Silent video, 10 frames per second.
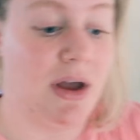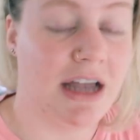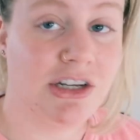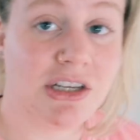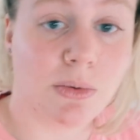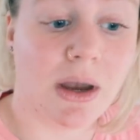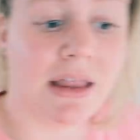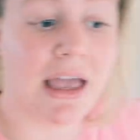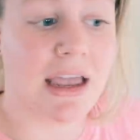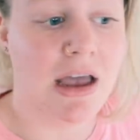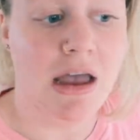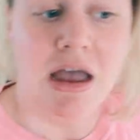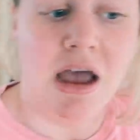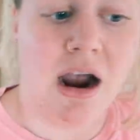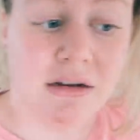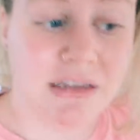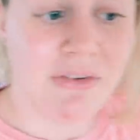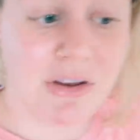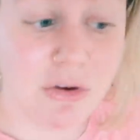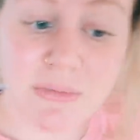I just want like our
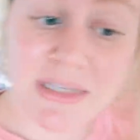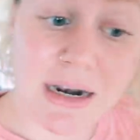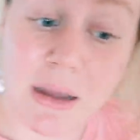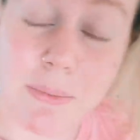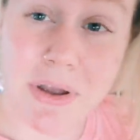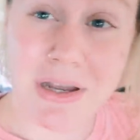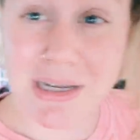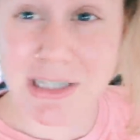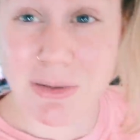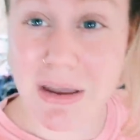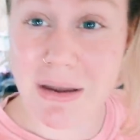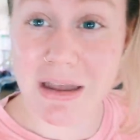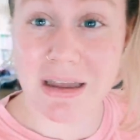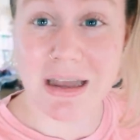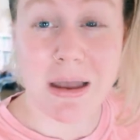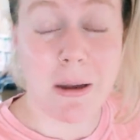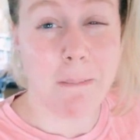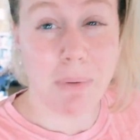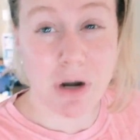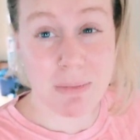living room setup to be
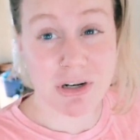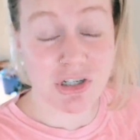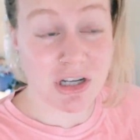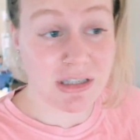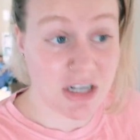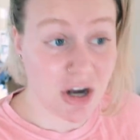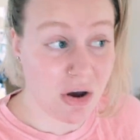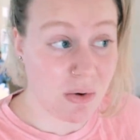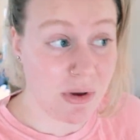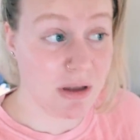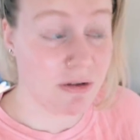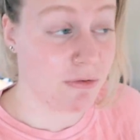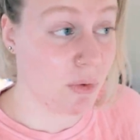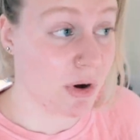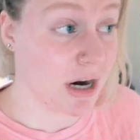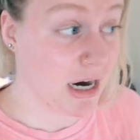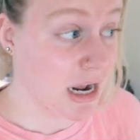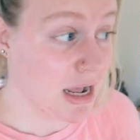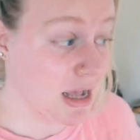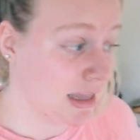pretty much good to go for
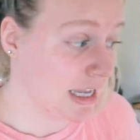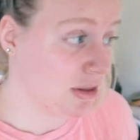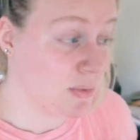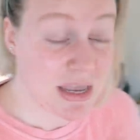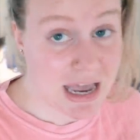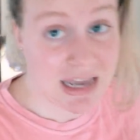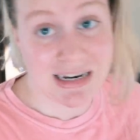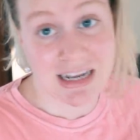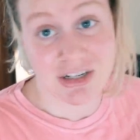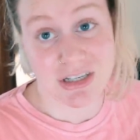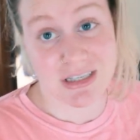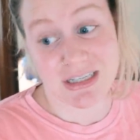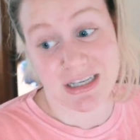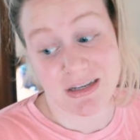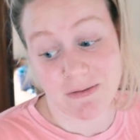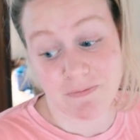like the weekend, and just